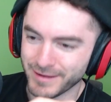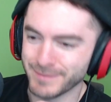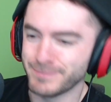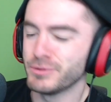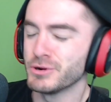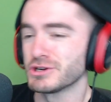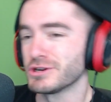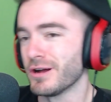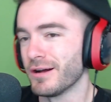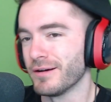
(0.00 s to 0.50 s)
I
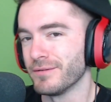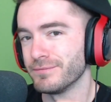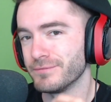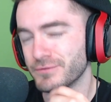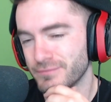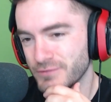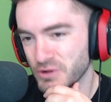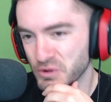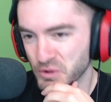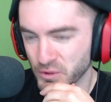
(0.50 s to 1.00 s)
push
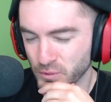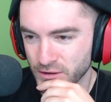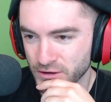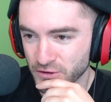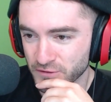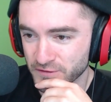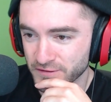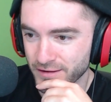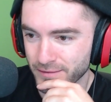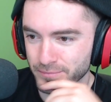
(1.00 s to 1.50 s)
off doing
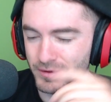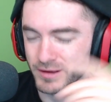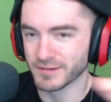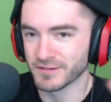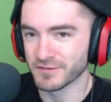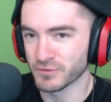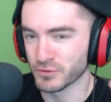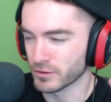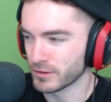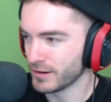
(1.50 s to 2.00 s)
Windows
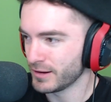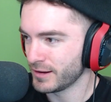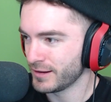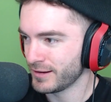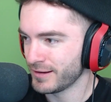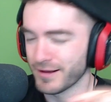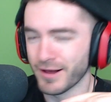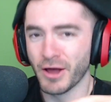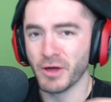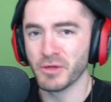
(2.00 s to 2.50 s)
updates for
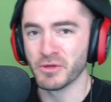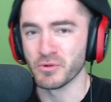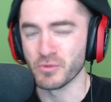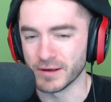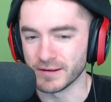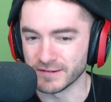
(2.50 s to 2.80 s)
other